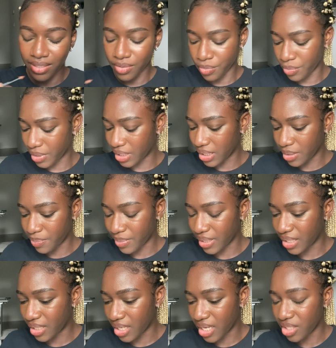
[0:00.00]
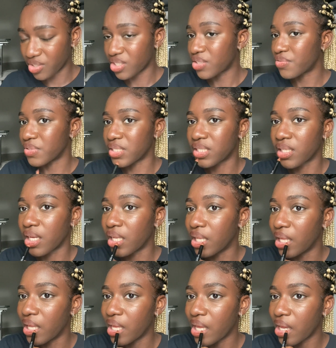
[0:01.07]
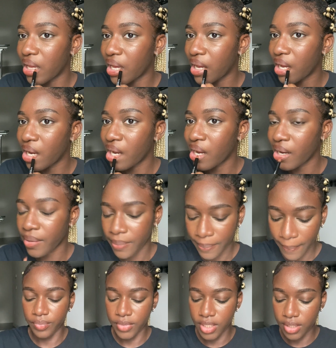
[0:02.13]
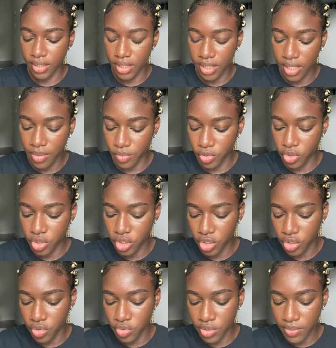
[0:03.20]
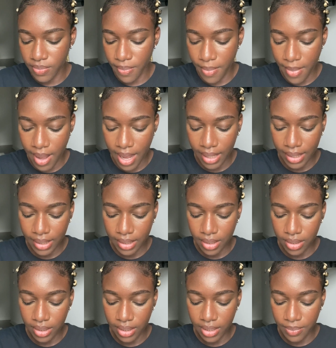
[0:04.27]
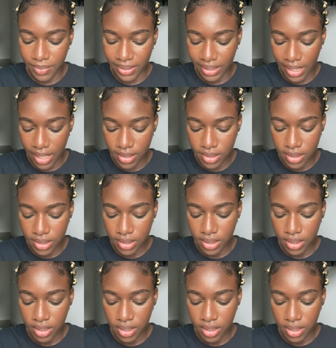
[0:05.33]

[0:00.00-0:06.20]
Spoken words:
wear lip liner. I just freestyle it, and then I'm going to use MAC lip gloss.